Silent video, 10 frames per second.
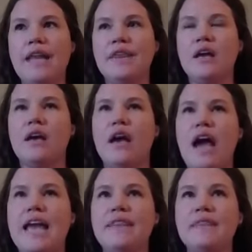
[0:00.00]

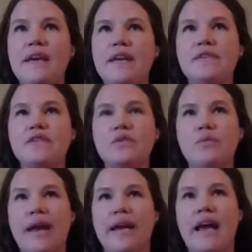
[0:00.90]
think there's
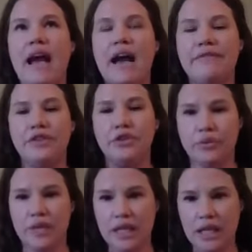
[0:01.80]
a way to have
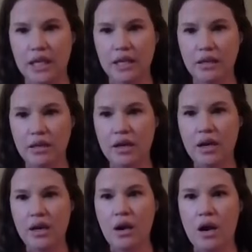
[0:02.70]
unity.
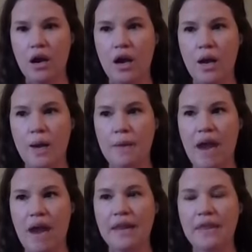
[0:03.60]

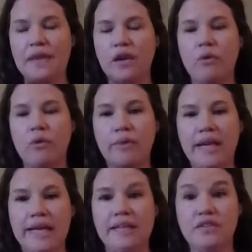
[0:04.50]
I think what
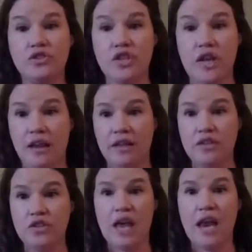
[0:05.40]
we need to
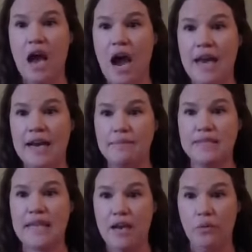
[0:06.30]
challenge, and I'm
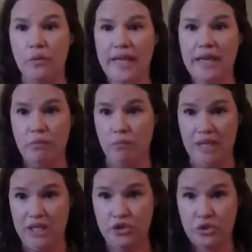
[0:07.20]
saying we,
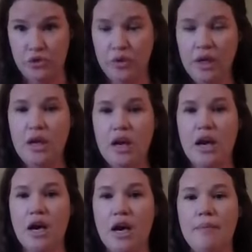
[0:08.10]
me too,
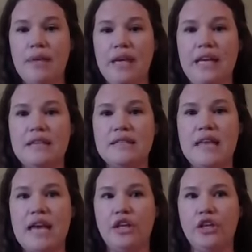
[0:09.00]
is
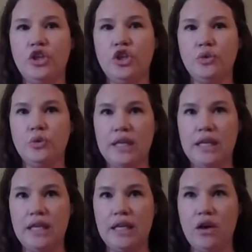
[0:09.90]
that
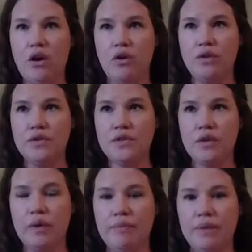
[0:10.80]
unity
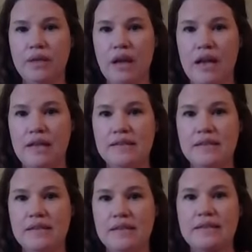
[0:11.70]
also
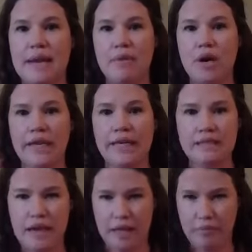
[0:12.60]
implies the same body
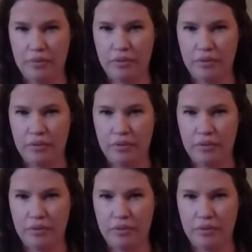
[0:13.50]
type.